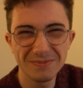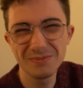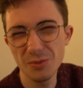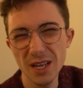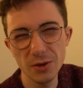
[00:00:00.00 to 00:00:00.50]

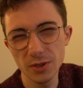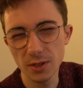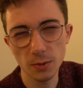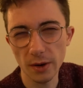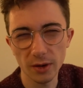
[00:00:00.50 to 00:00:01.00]
We use
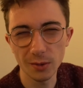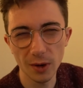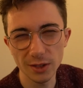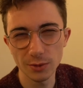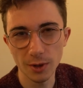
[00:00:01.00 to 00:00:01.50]
swearing
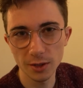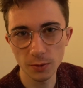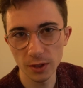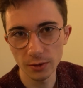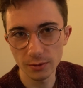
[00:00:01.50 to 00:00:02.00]
way too much
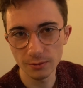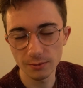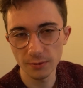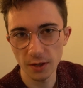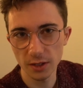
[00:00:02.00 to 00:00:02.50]
when you're in
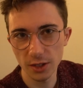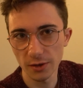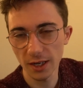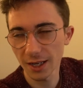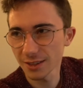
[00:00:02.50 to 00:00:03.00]
first
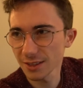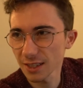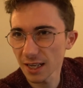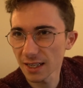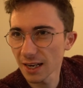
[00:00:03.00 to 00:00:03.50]
year, I guess,
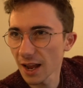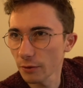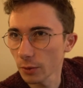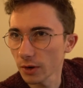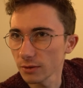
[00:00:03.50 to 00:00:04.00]
and
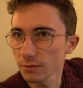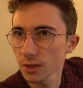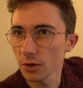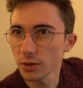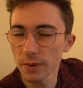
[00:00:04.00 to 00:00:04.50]
everyone
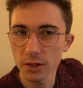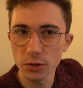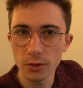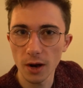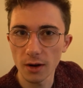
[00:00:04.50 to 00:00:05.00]
goes a bit
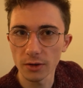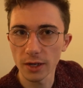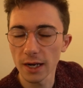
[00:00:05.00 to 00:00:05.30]
too hard on it.